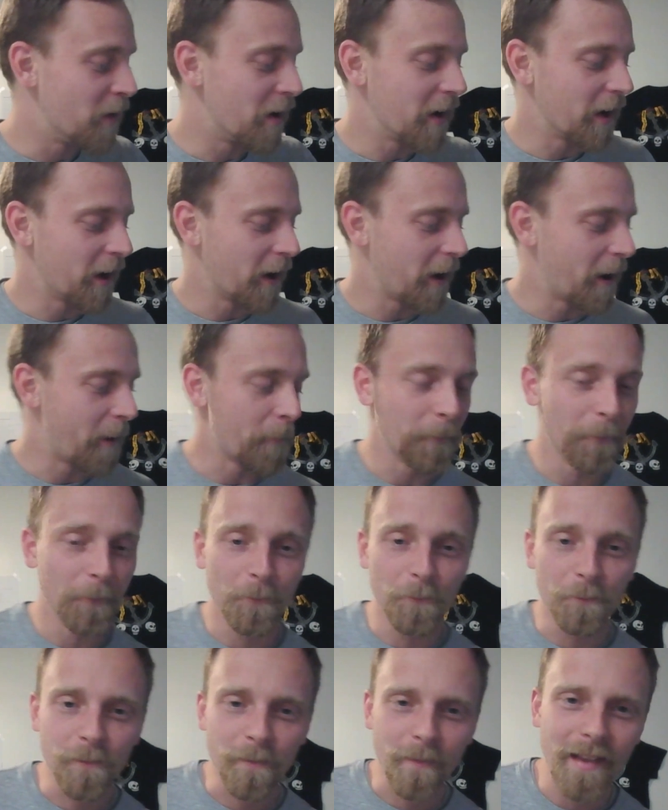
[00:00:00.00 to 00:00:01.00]
But
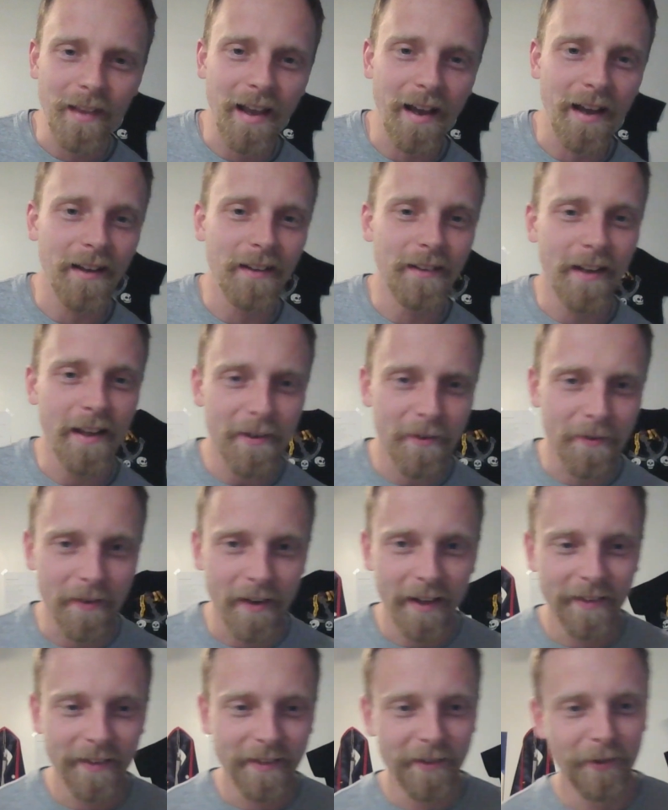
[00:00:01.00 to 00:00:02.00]
in
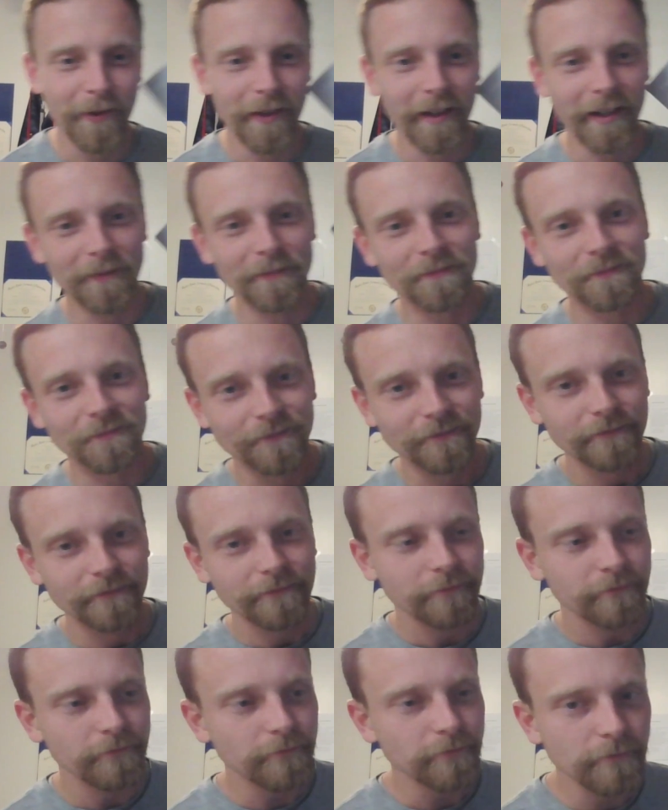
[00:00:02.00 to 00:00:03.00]
Edelweiss,
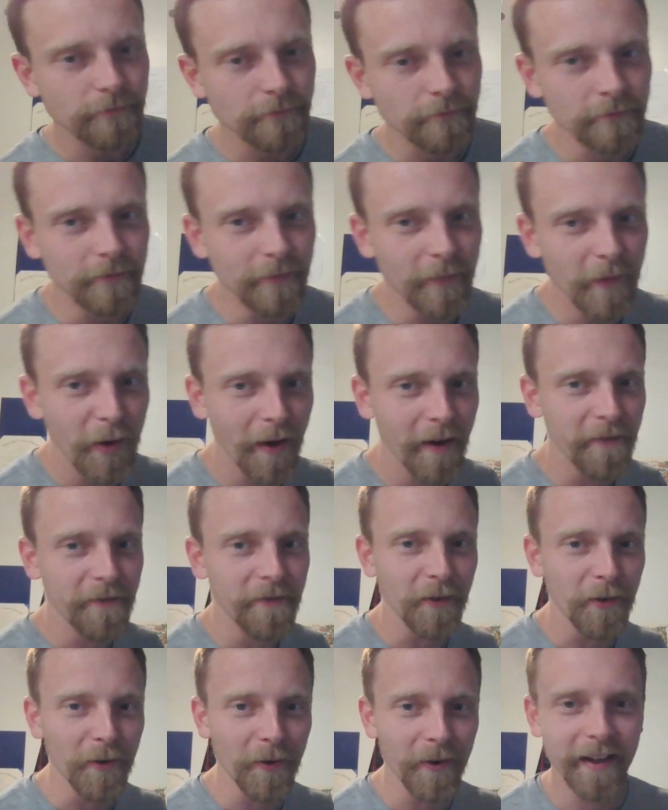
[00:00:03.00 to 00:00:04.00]
you have
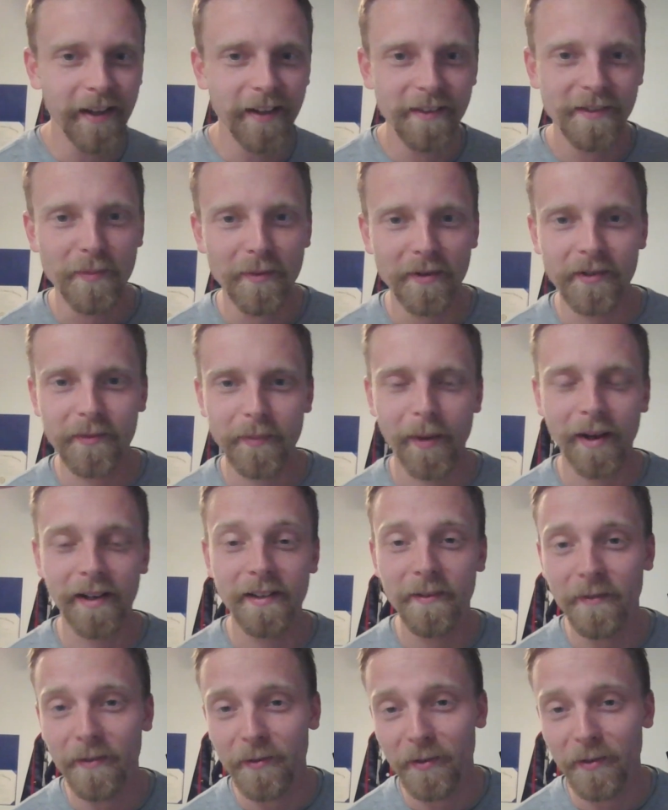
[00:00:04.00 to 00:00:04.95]
Florian's perspective.